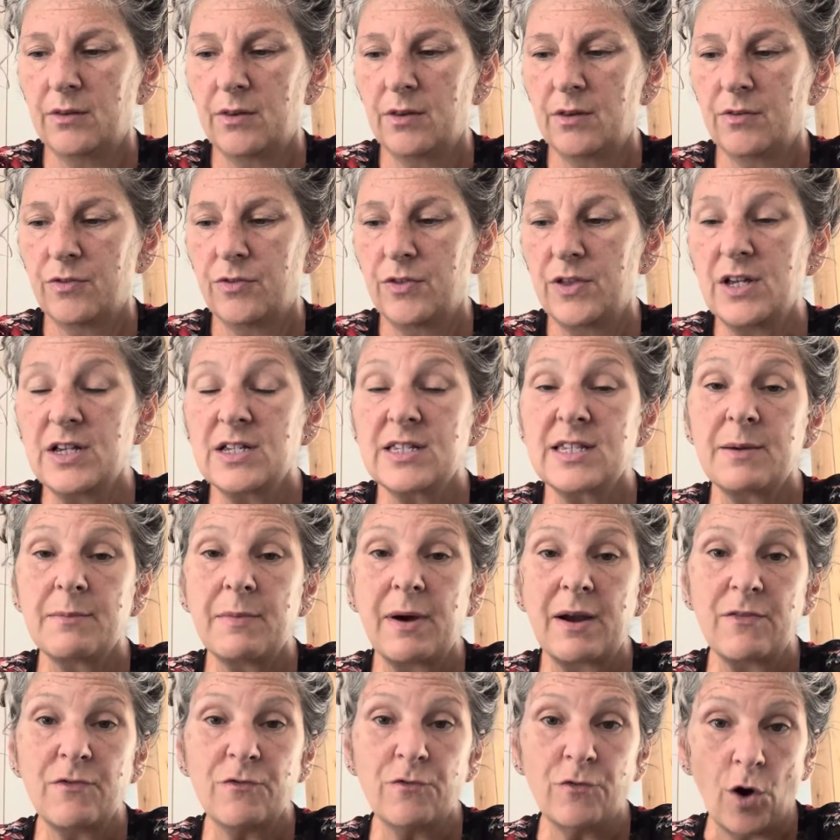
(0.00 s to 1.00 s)
things that
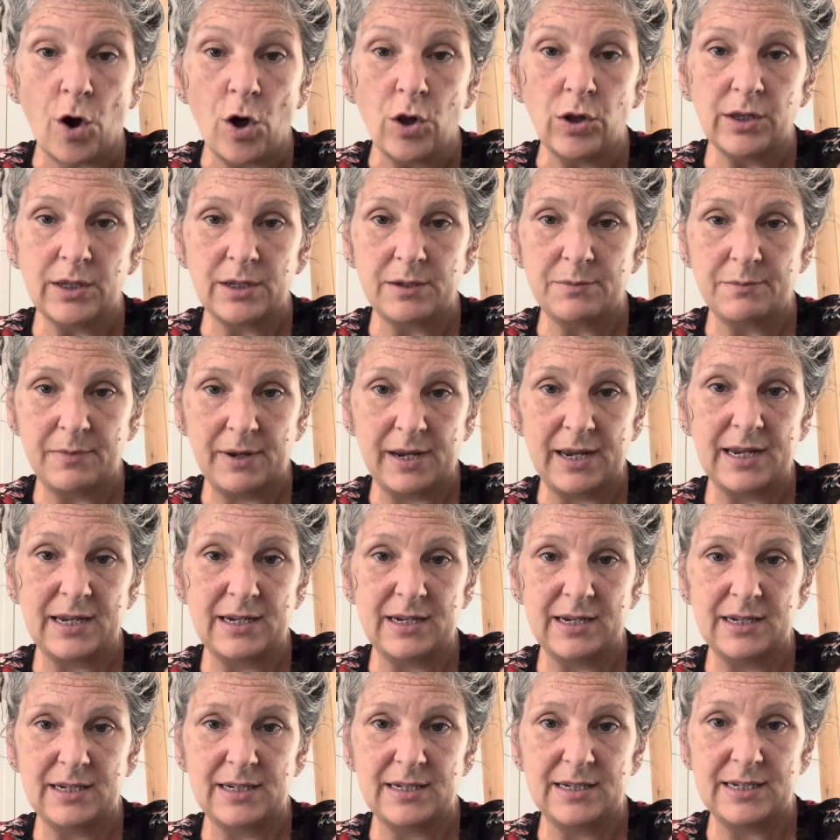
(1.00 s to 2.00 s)
my fallen
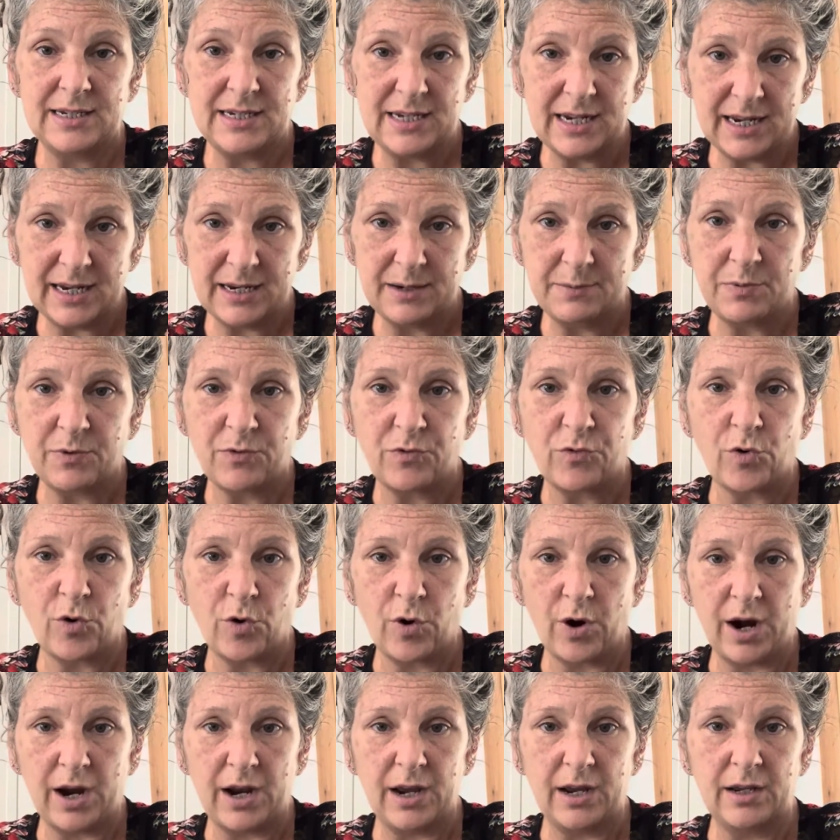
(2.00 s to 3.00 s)
man did
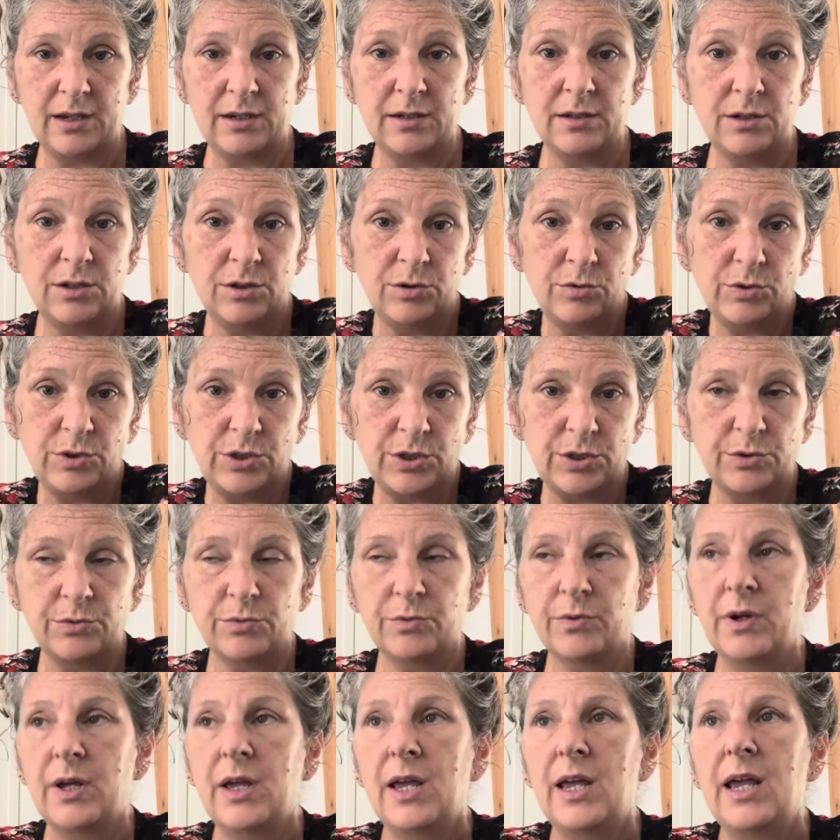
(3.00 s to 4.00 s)
before I knew
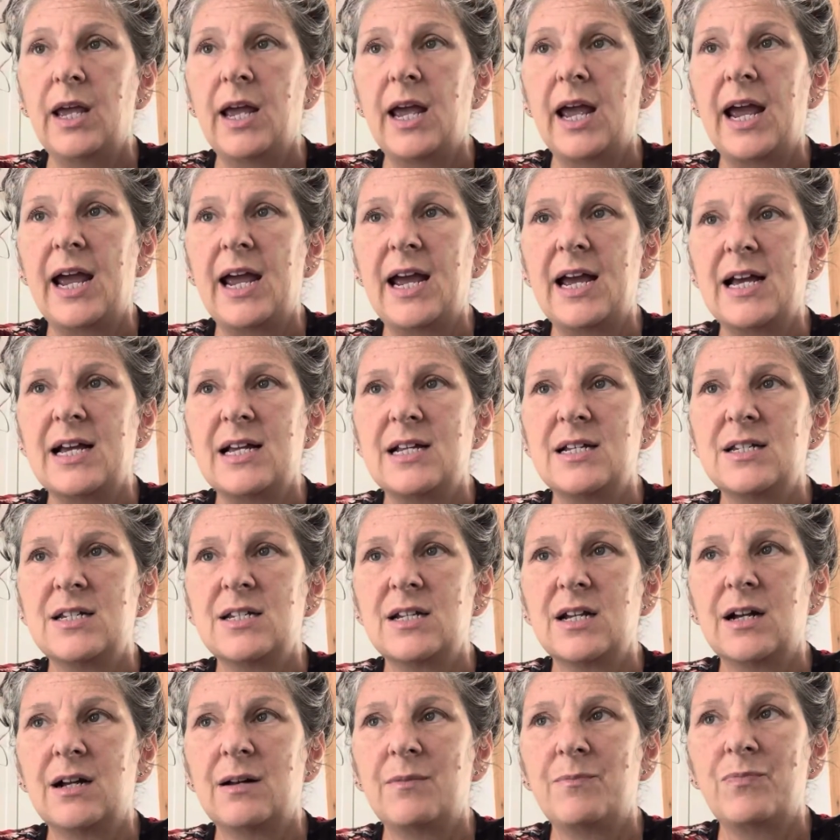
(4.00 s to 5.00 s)
you. And
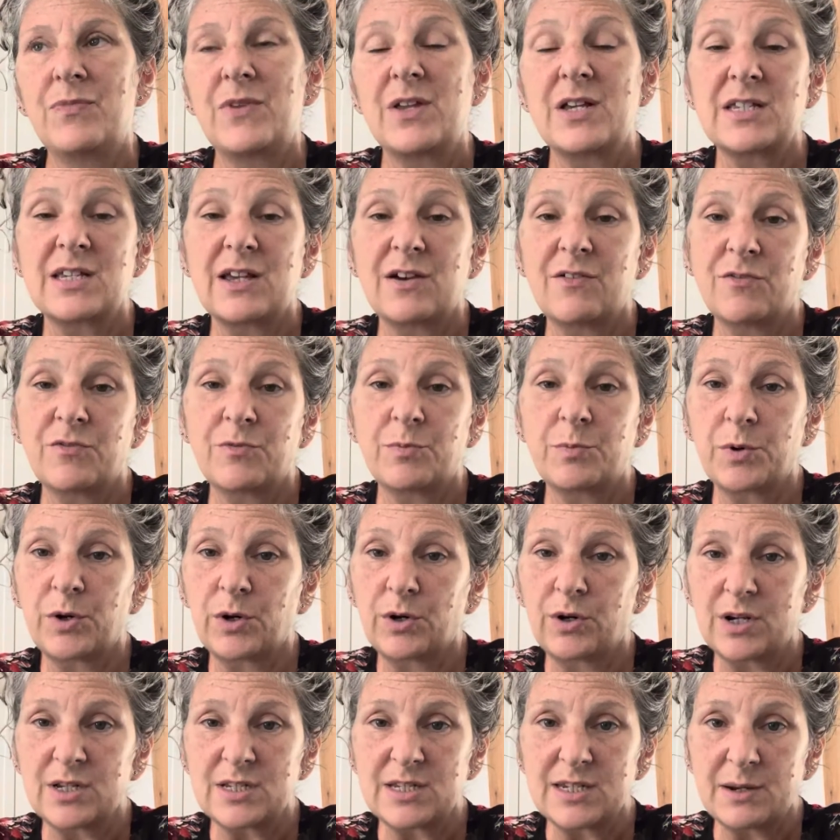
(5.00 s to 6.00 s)
as I've
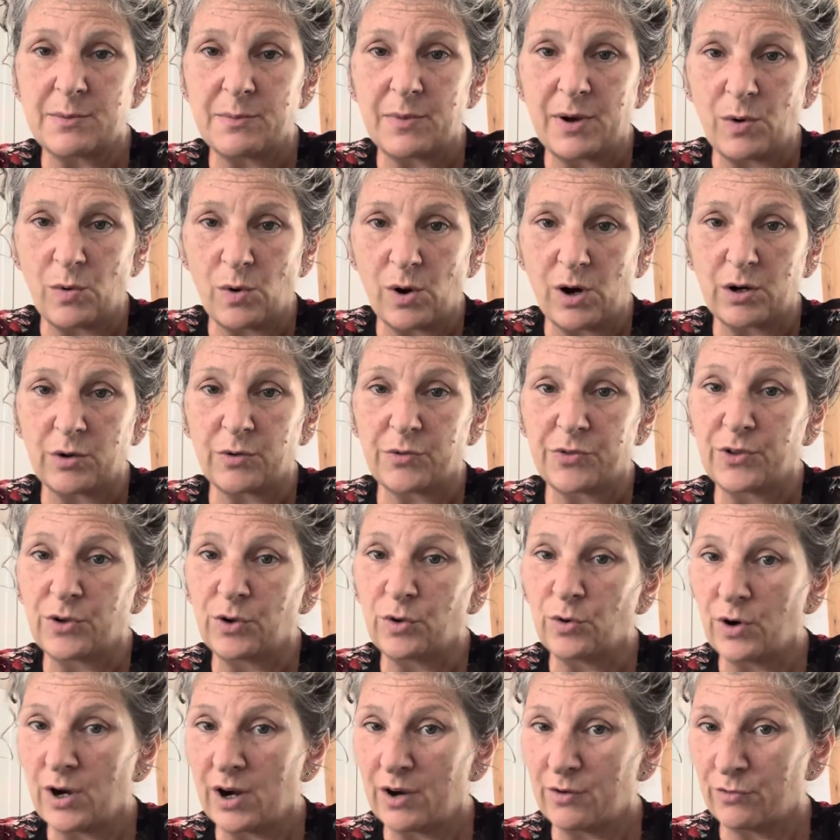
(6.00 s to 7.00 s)
progressed in my walk with the
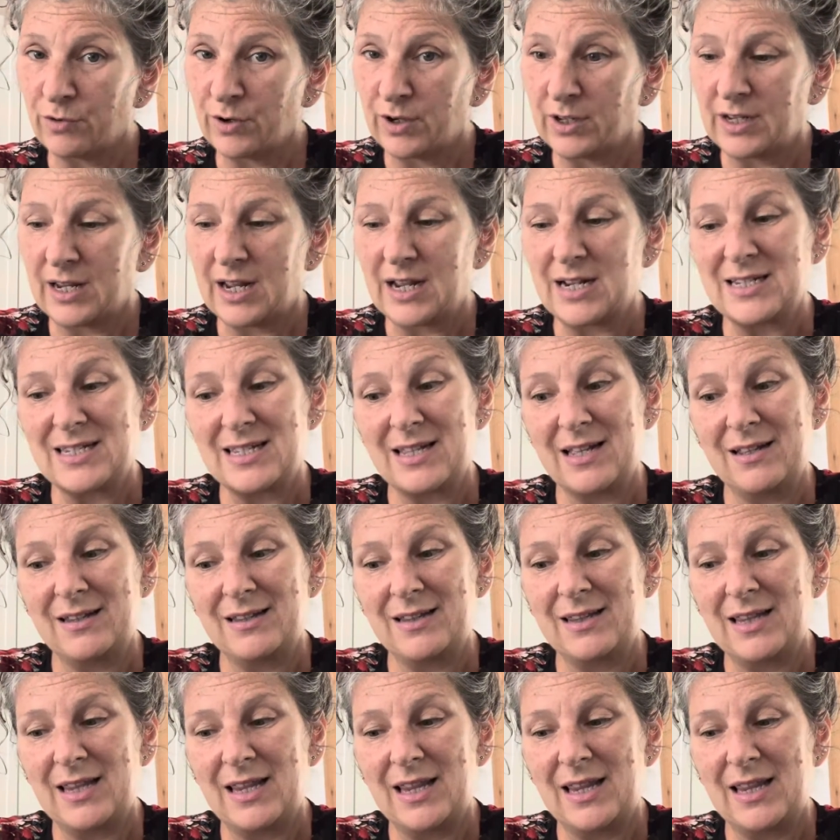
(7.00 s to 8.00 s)
Lord, I've realized that
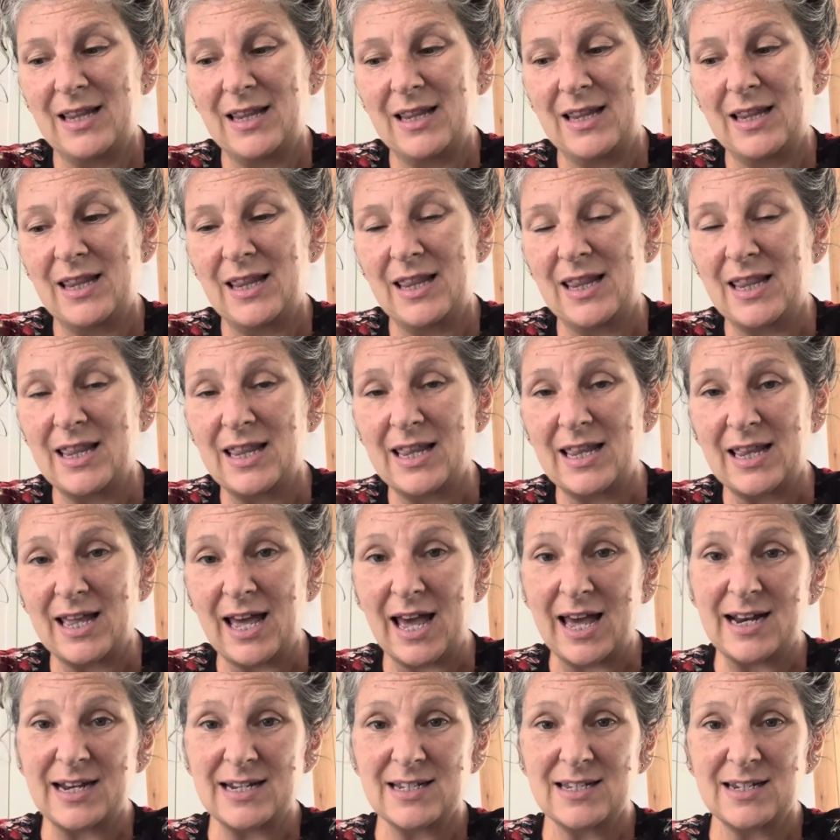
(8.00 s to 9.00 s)

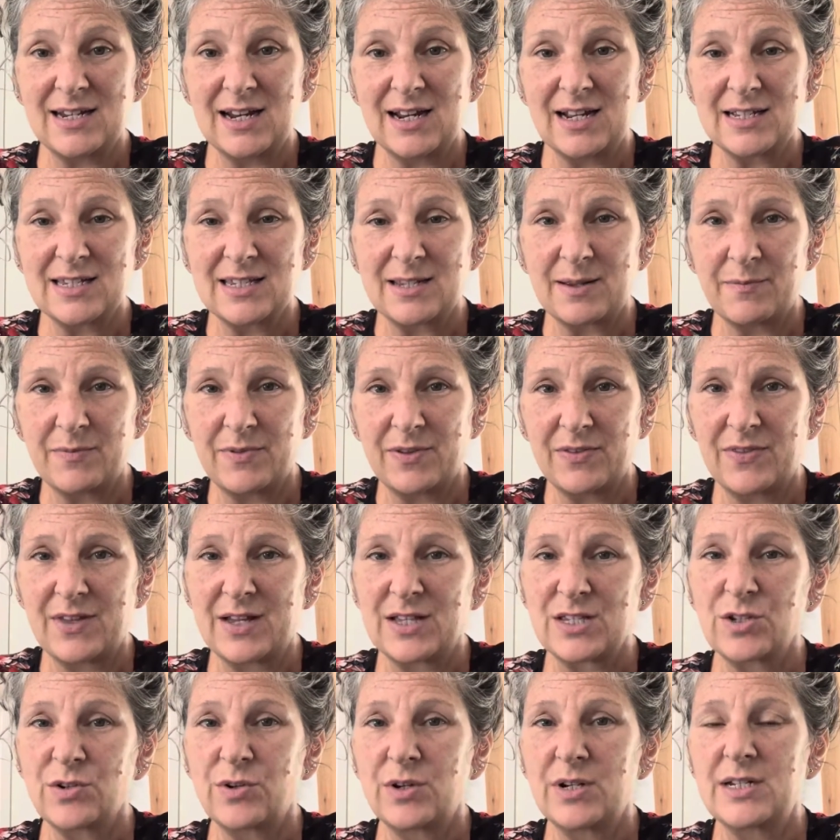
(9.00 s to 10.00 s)
that is not something
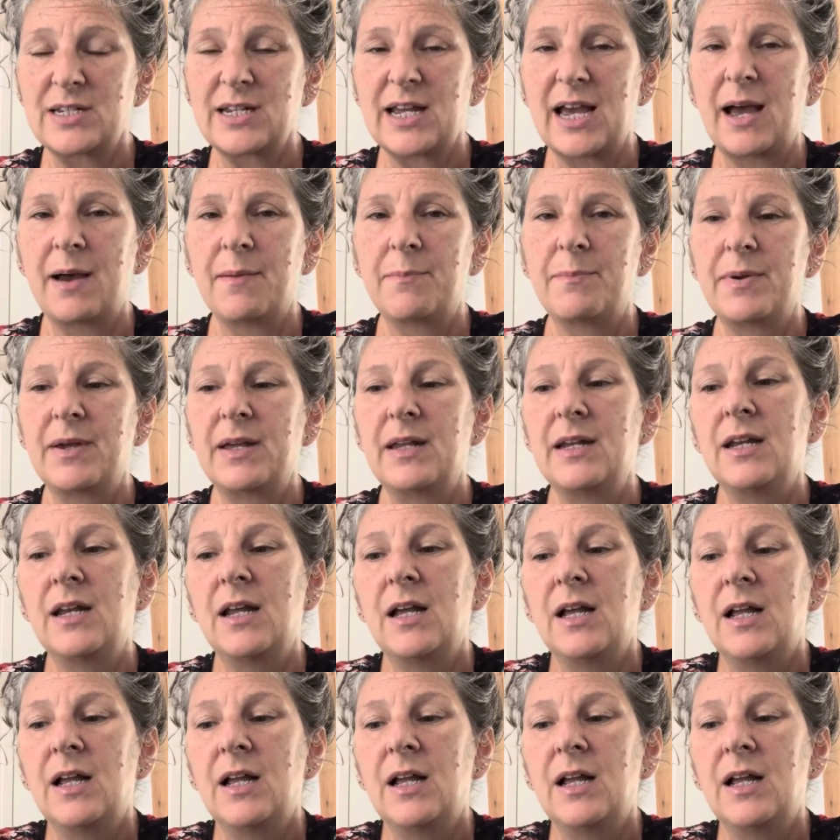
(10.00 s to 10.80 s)
that's going to happen.